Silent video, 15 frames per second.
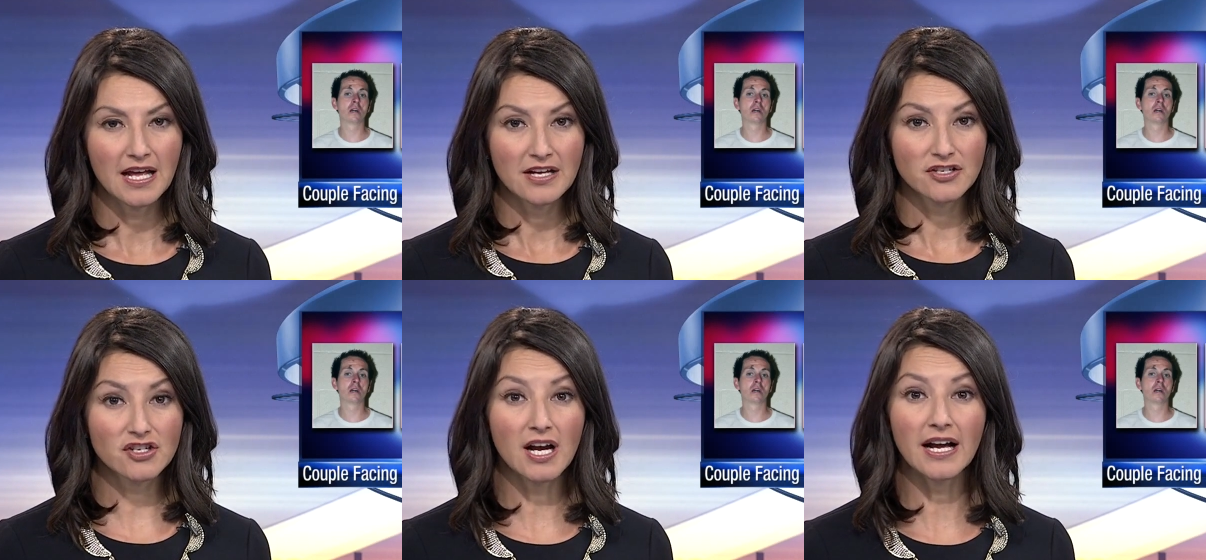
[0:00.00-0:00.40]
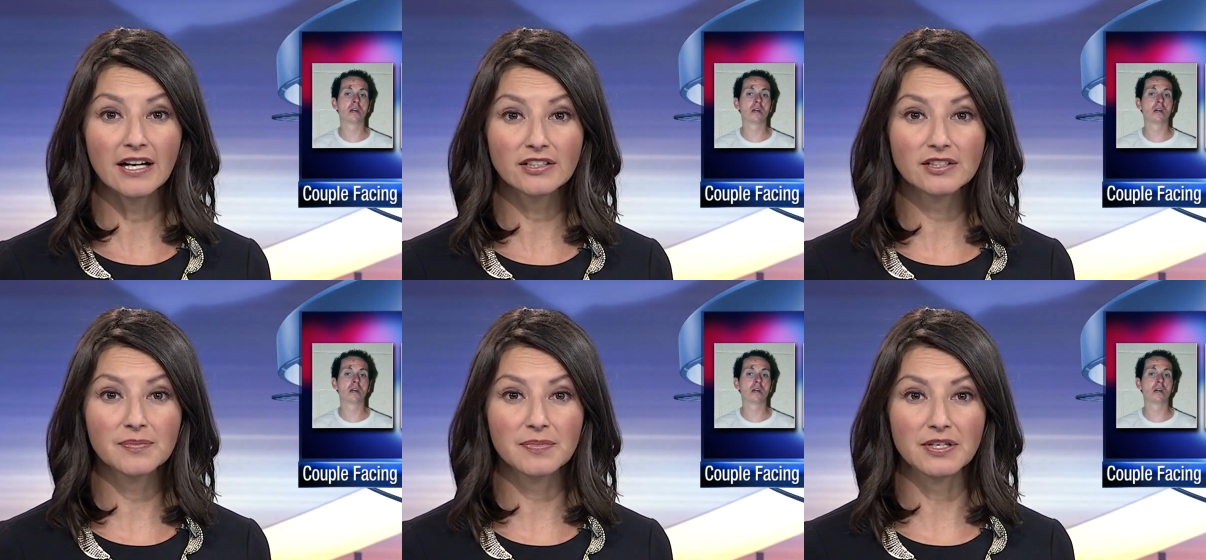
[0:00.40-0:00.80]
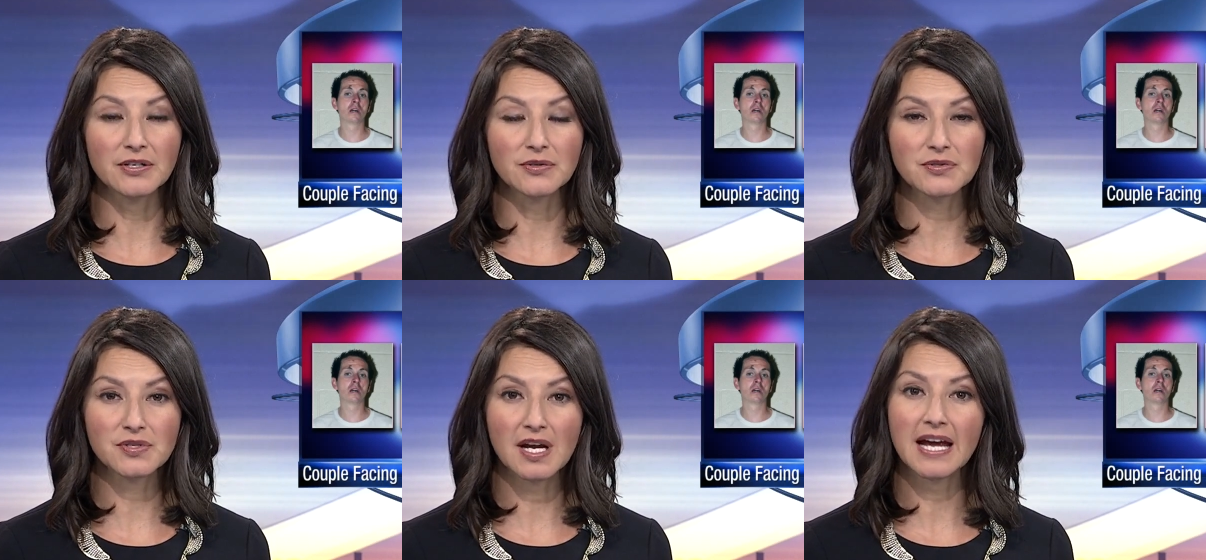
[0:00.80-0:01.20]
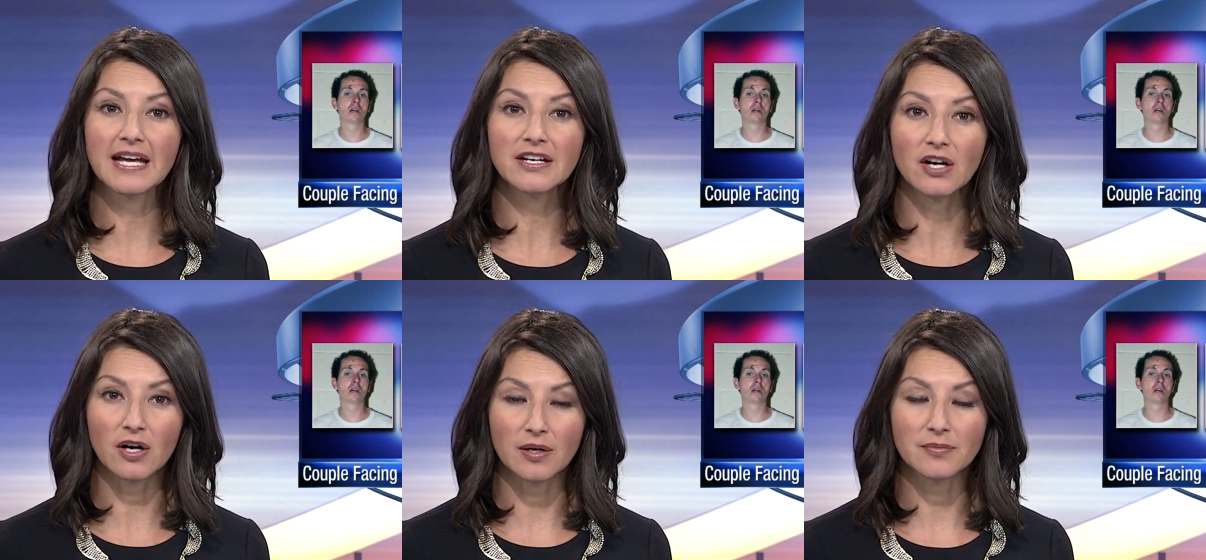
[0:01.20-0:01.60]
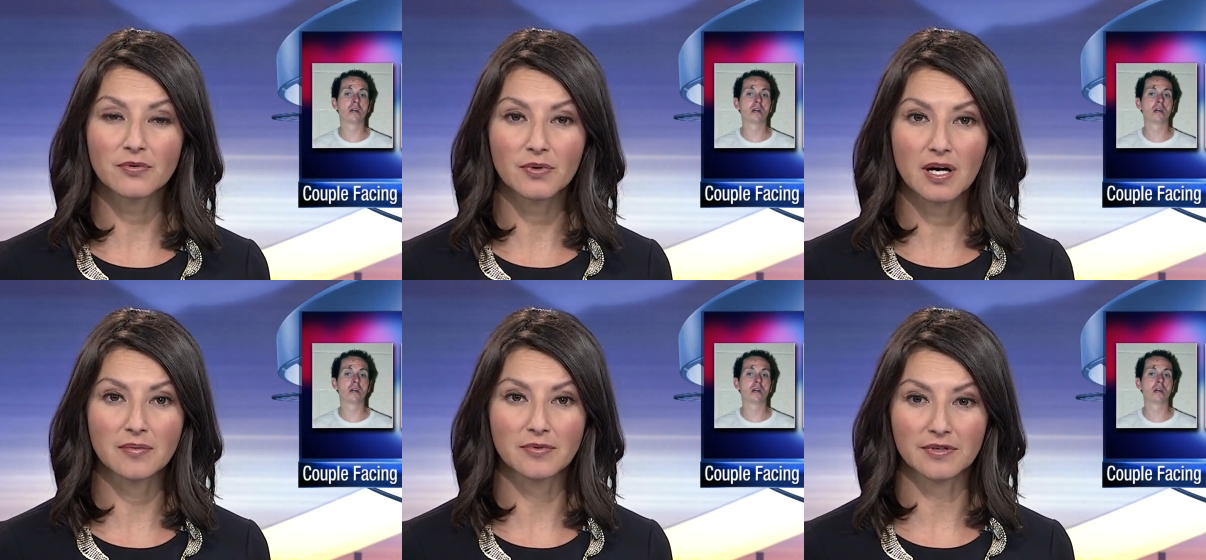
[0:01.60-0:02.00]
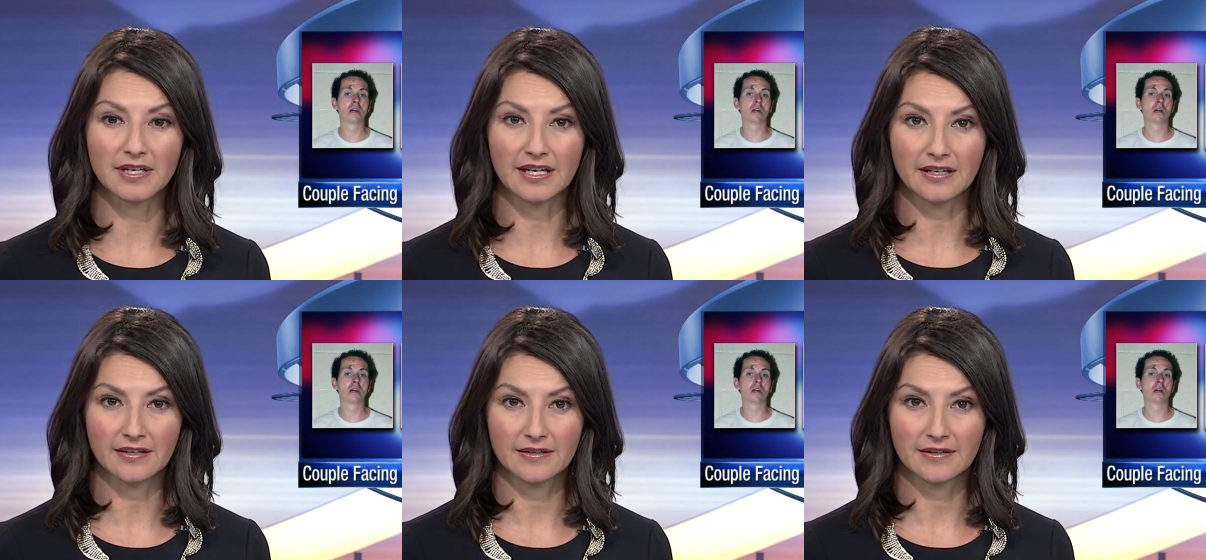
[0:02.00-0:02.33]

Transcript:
Speaker 1: child abuse, and armed robbery.